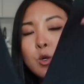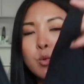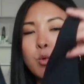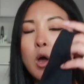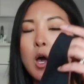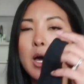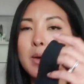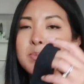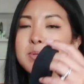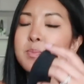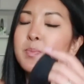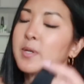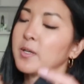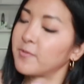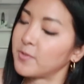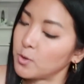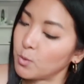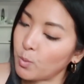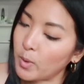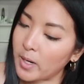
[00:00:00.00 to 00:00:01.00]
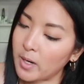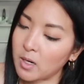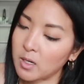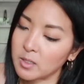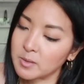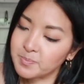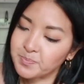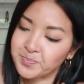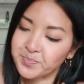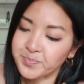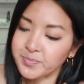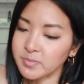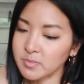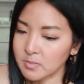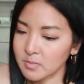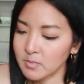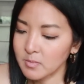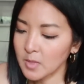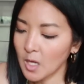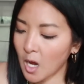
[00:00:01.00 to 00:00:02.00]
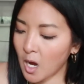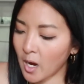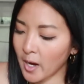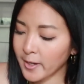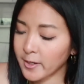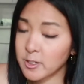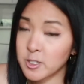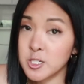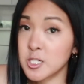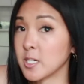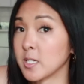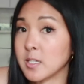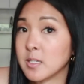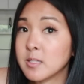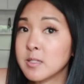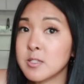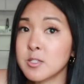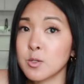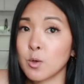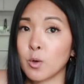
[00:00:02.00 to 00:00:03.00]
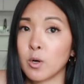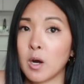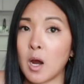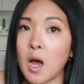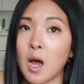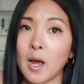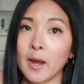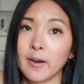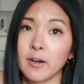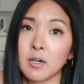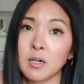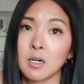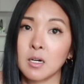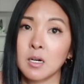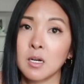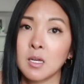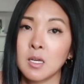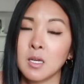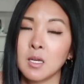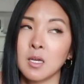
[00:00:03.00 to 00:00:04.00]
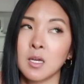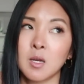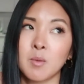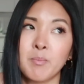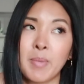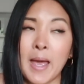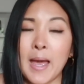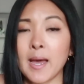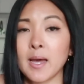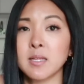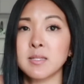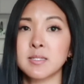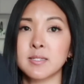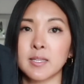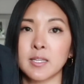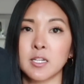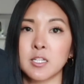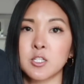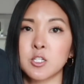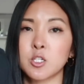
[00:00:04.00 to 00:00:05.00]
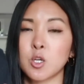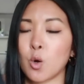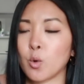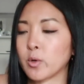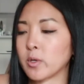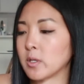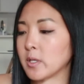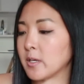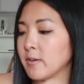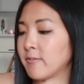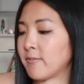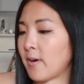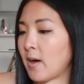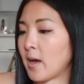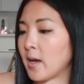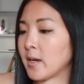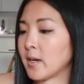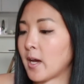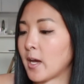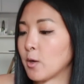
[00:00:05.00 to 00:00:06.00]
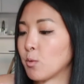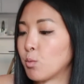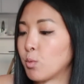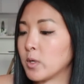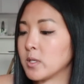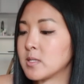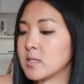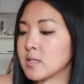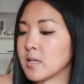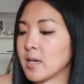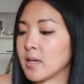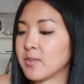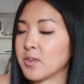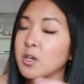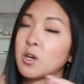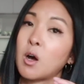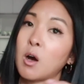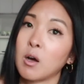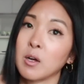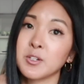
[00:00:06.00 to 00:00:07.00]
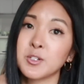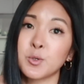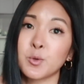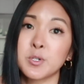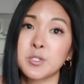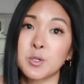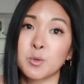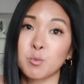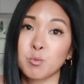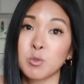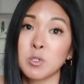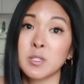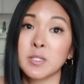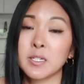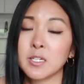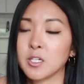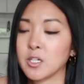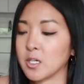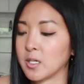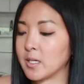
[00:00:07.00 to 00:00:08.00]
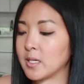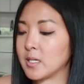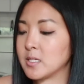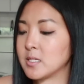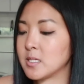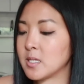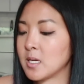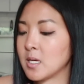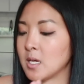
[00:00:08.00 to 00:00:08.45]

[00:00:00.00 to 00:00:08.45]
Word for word: cropped, but if you wear higher jeans or higher pants, then it's totally fine. I would say the contours are really good